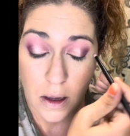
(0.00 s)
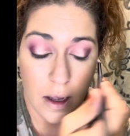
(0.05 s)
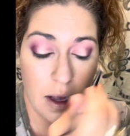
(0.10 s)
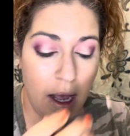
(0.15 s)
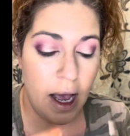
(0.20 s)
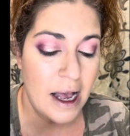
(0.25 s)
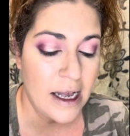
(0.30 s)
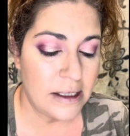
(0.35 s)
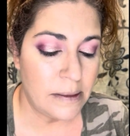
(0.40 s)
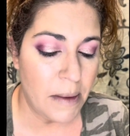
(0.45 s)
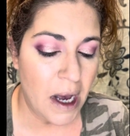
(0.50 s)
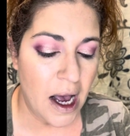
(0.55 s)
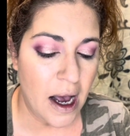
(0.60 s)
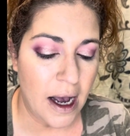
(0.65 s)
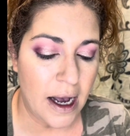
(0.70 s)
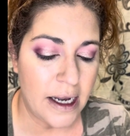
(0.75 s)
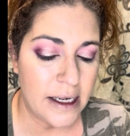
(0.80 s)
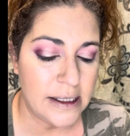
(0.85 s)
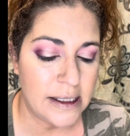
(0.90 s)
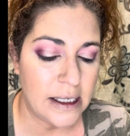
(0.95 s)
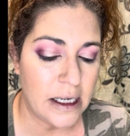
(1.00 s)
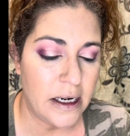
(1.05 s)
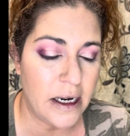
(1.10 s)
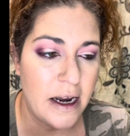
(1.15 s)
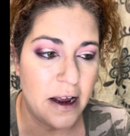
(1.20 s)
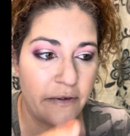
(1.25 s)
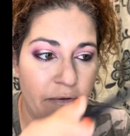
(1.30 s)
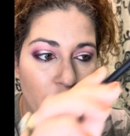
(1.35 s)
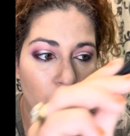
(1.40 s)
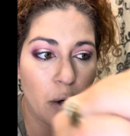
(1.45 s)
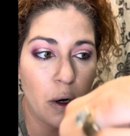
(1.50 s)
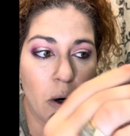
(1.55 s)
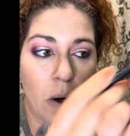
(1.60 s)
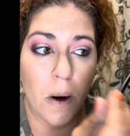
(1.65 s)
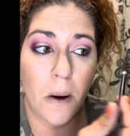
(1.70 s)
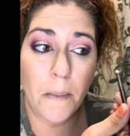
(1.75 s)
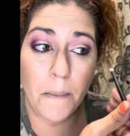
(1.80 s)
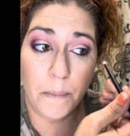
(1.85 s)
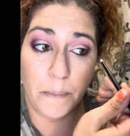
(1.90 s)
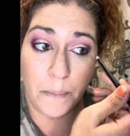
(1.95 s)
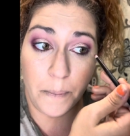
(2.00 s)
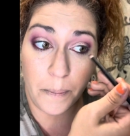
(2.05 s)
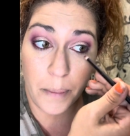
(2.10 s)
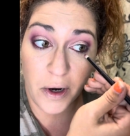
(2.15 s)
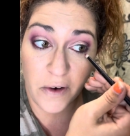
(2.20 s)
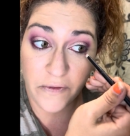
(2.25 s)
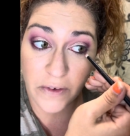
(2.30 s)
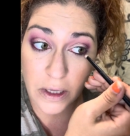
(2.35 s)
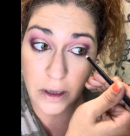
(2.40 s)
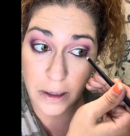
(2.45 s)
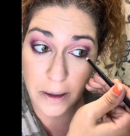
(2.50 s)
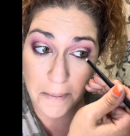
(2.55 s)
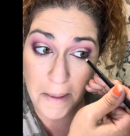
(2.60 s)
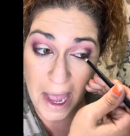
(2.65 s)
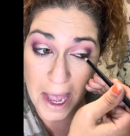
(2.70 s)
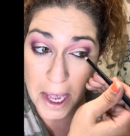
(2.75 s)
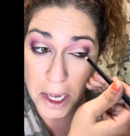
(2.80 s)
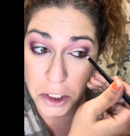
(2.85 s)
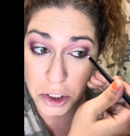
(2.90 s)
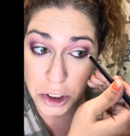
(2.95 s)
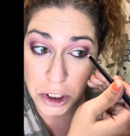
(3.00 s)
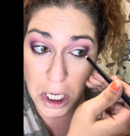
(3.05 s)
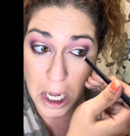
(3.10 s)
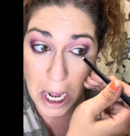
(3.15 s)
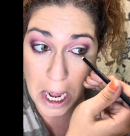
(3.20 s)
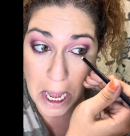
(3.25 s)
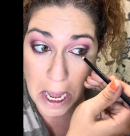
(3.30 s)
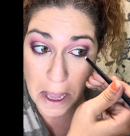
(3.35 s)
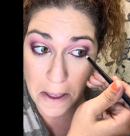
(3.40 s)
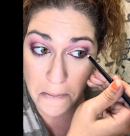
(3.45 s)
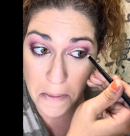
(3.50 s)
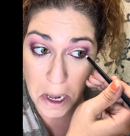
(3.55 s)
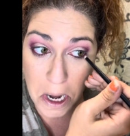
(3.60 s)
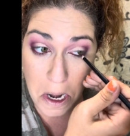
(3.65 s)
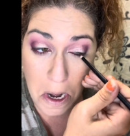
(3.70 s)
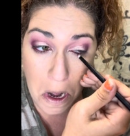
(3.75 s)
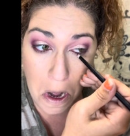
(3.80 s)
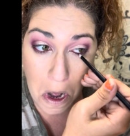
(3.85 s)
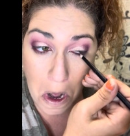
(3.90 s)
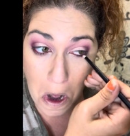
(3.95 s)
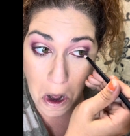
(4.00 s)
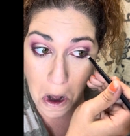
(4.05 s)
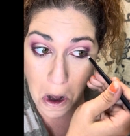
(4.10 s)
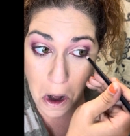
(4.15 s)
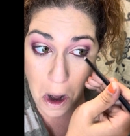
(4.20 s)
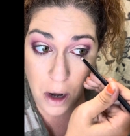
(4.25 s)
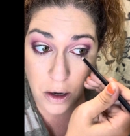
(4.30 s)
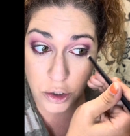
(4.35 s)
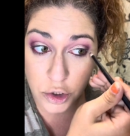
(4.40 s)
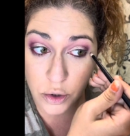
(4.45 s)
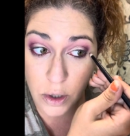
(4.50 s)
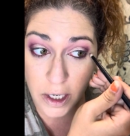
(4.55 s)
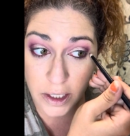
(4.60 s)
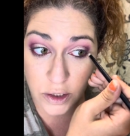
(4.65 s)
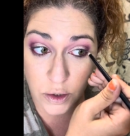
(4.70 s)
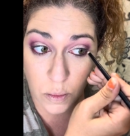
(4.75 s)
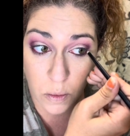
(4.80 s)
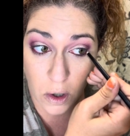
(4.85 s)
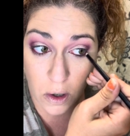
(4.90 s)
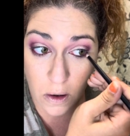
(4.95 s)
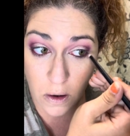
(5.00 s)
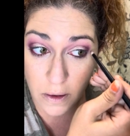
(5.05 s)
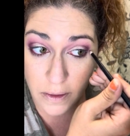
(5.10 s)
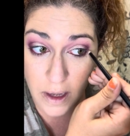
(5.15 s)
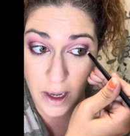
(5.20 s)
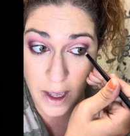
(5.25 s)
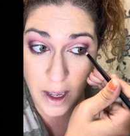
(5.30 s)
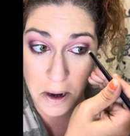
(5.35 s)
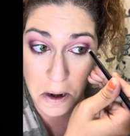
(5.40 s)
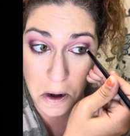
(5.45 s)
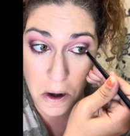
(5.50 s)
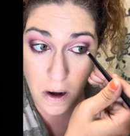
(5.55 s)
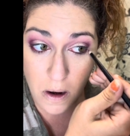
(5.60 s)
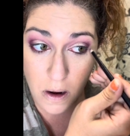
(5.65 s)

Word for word: Guys, my eyes never perfectly match. I have been trying to work on that